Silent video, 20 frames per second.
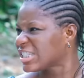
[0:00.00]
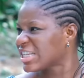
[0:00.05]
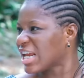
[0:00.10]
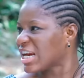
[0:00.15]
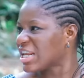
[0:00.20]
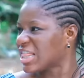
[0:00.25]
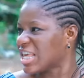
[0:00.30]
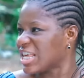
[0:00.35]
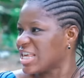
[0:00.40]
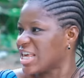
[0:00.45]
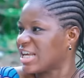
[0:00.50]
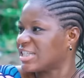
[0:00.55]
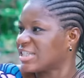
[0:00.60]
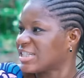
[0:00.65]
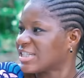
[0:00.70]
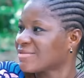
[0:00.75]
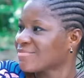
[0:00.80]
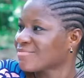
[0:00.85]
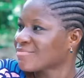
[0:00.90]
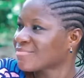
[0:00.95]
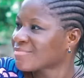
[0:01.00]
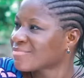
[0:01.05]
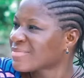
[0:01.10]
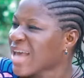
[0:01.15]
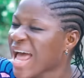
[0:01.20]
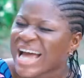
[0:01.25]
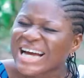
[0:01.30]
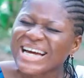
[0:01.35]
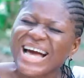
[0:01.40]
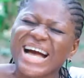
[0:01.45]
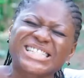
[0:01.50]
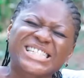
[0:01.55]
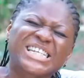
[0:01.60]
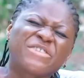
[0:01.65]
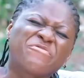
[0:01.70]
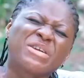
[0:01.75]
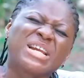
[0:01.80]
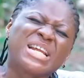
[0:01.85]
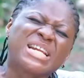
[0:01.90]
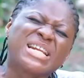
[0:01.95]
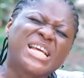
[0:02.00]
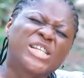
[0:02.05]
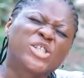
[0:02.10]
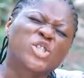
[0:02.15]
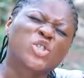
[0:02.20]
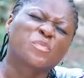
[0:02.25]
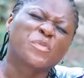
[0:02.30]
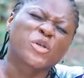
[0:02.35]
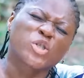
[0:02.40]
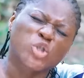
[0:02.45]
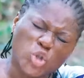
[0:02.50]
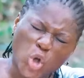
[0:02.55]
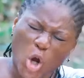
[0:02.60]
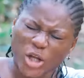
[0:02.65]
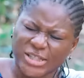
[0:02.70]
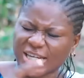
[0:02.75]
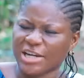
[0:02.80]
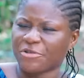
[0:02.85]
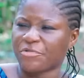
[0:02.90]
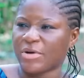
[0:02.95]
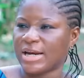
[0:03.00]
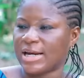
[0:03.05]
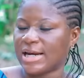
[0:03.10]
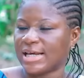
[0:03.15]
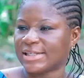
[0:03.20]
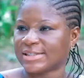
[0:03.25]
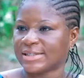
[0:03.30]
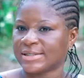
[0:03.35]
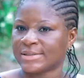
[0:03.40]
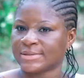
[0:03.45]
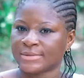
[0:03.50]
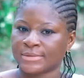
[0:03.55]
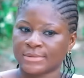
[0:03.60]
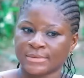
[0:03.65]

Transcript: Anything yet. Kachi really needs to be taught a great lesson.